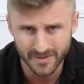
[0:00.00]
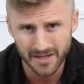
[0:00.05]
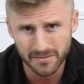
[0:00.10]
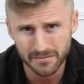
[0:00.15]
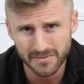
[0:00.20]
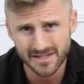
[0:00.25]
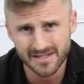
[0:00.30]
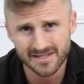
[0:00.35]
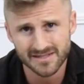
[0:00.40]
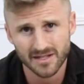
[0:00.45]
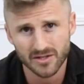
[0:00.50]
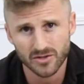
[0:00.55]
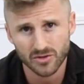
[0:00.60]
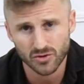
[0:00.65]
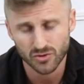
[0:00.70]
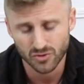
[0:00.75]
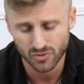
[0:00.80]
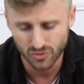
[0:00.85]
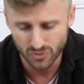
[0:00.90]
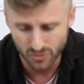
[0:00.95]
that means that
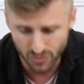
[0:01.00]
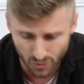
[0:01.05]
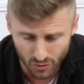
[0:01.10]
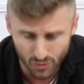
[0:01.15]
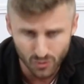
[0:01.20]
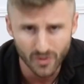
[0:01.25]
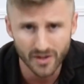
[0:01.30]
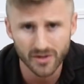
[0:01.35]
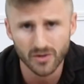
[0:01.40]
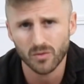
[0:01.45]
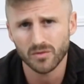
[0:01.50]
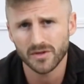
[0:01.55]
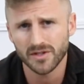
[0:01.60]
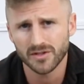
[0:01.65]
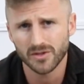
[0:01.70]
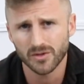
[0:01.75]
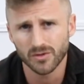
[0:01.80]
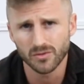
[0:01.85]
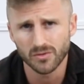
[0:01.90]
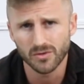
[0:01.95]
you and only
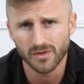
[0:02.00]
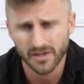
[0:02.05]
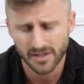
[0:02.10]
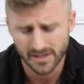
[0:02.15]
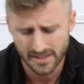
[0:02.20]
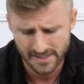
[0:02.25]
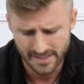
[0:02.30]
you